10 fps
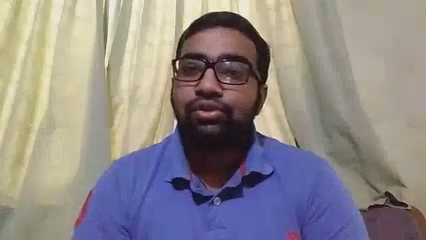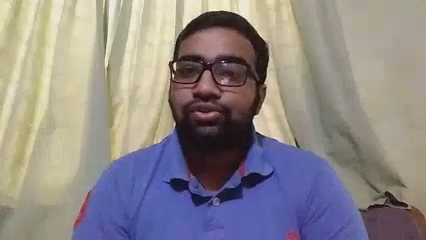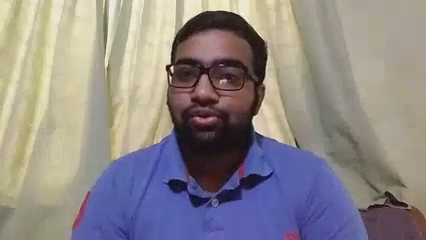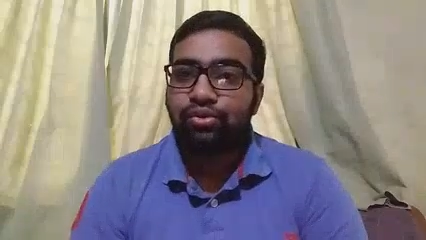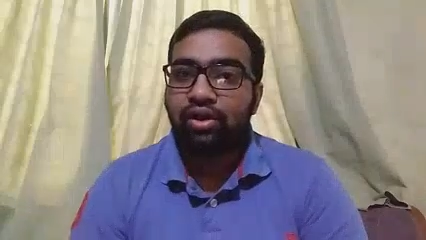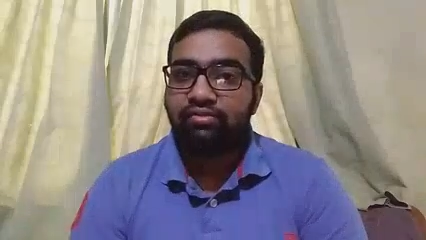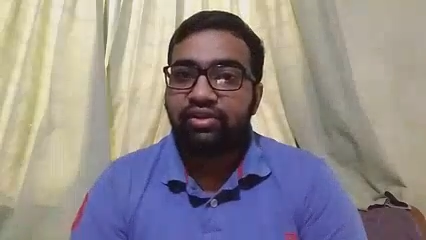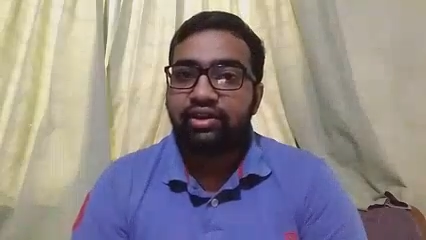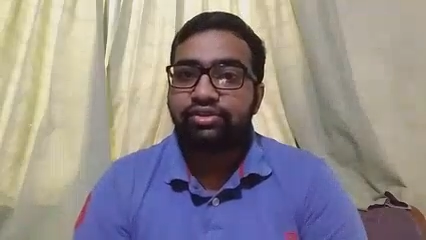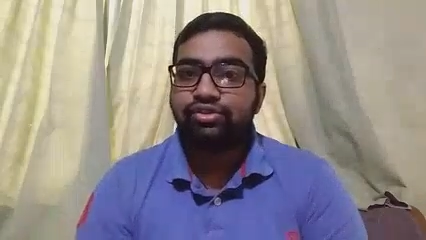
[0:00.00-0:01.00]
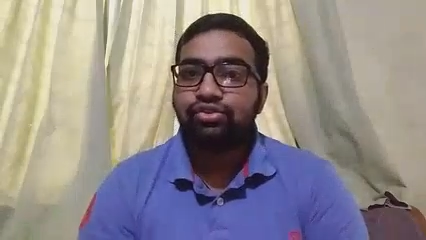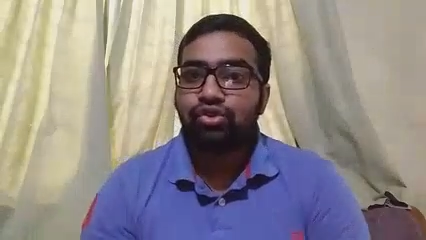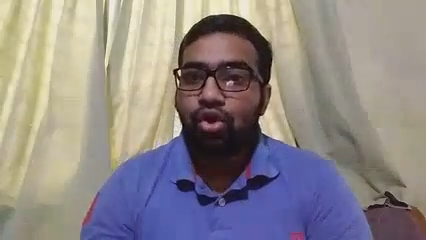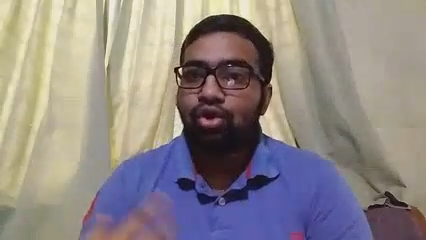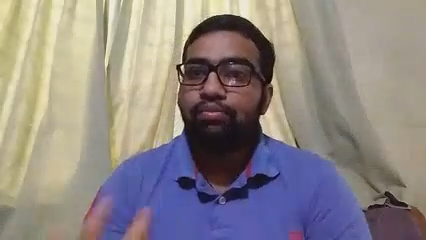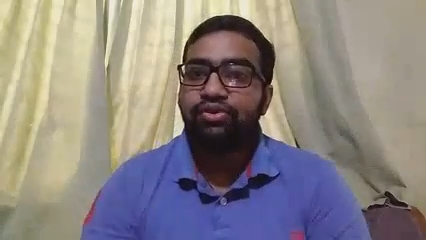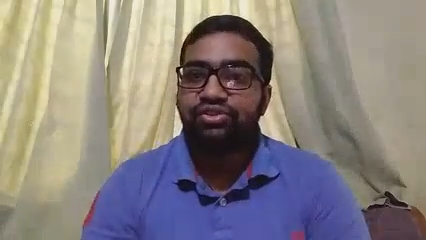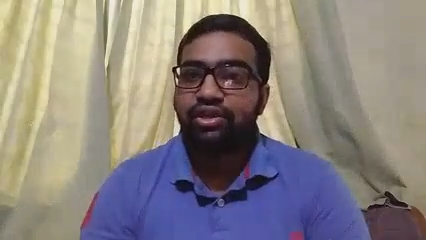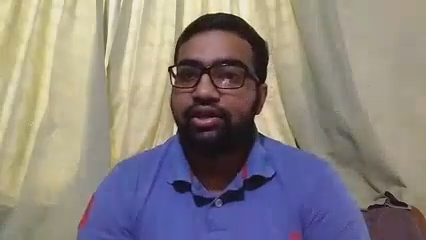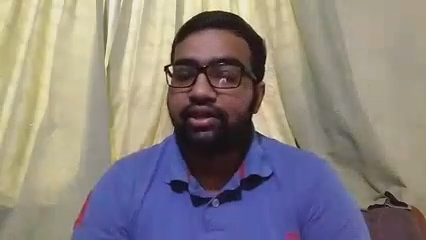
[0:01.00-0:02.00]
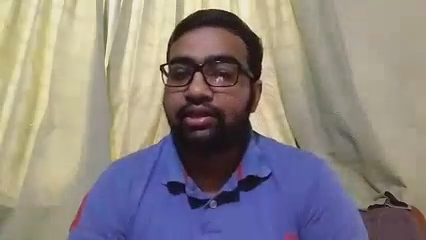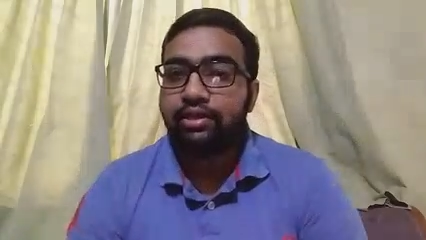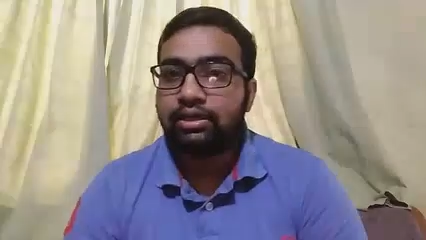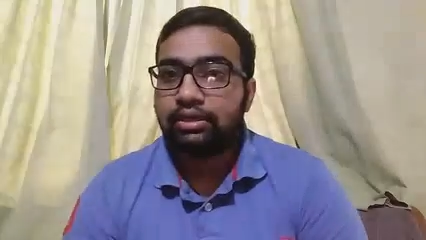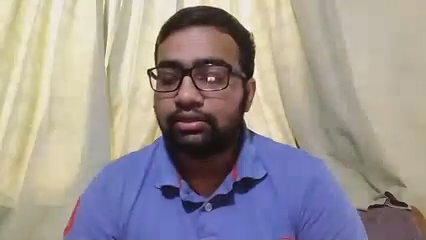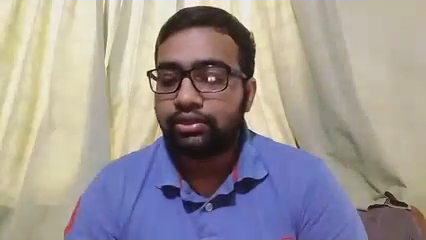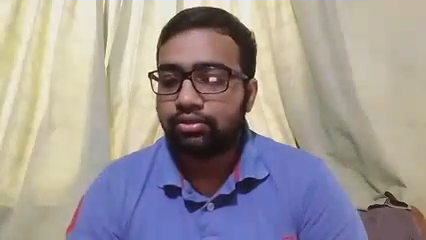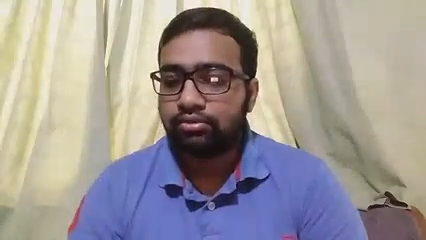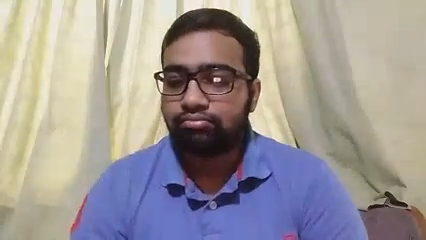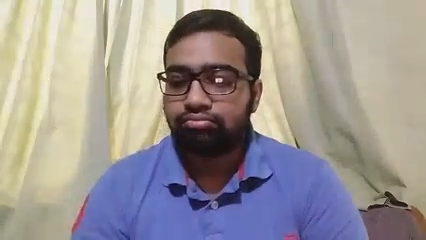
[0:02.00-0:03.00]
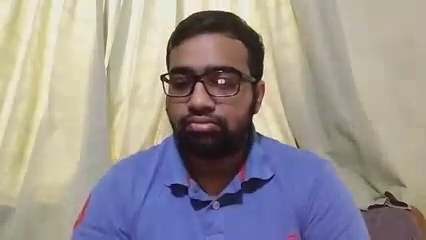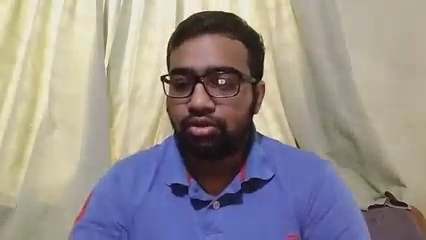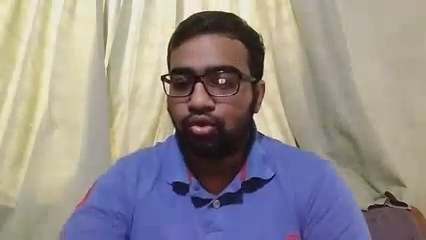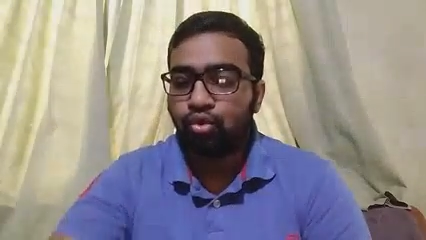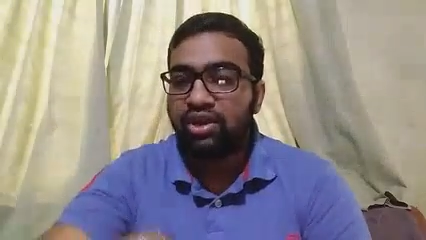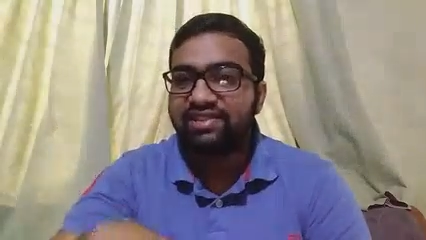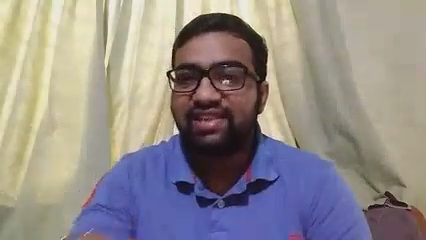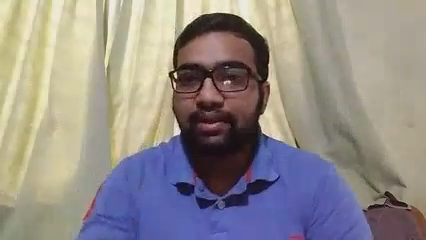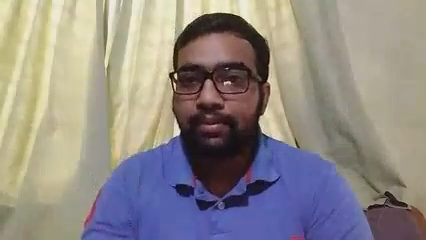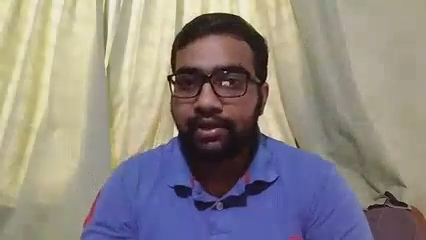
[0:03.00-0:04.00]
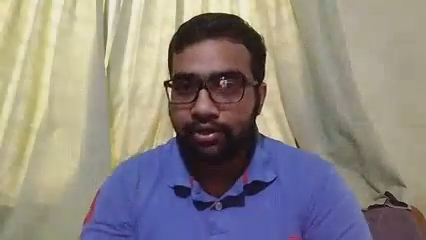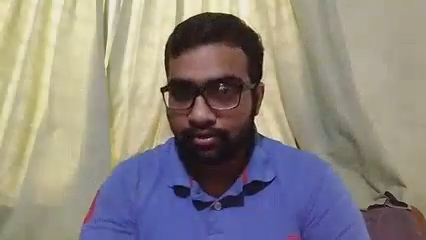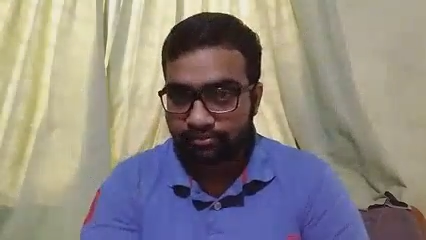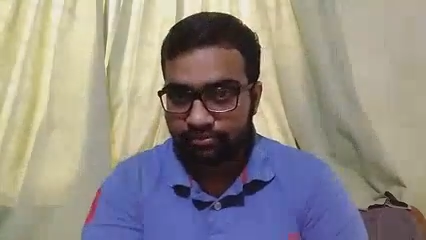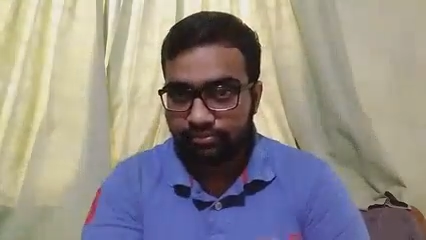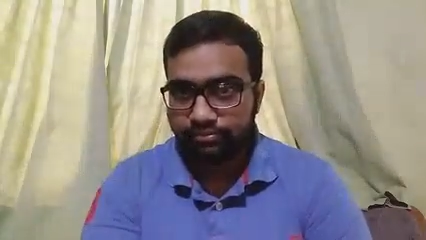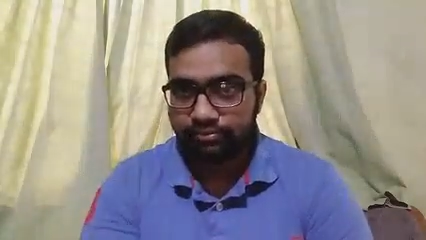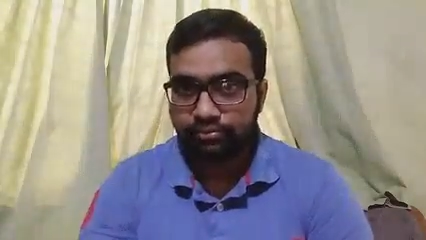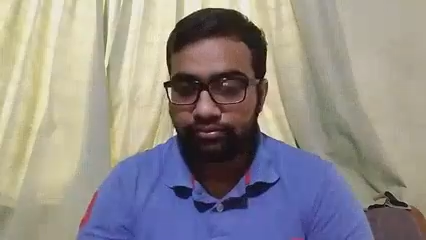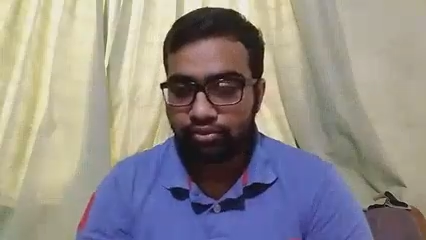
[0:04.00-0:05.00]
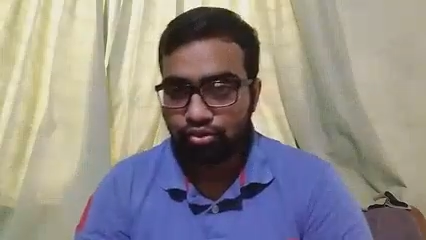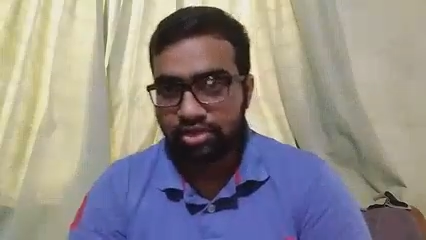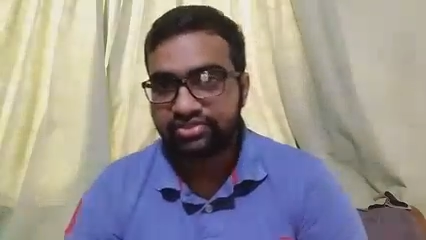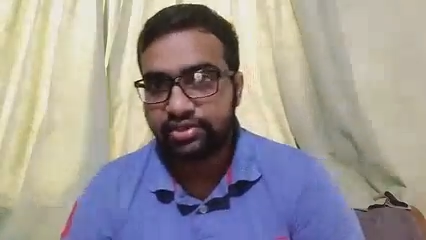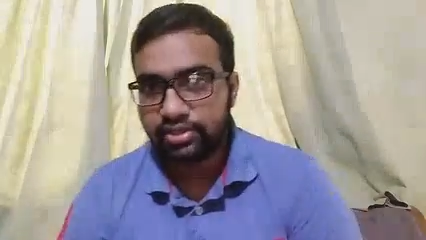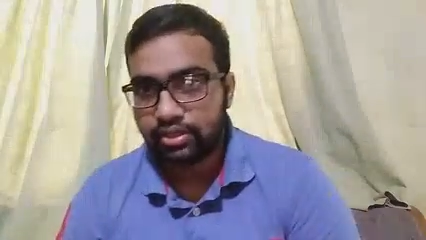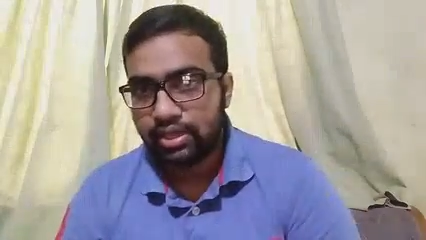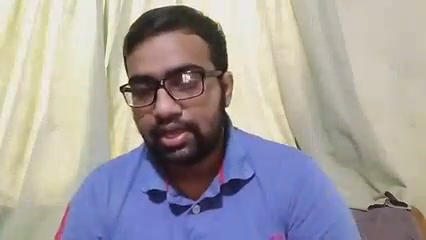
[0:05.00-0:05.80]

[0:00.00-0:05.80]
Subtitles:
also a very strong person in the ruling segment of Julius Caesar.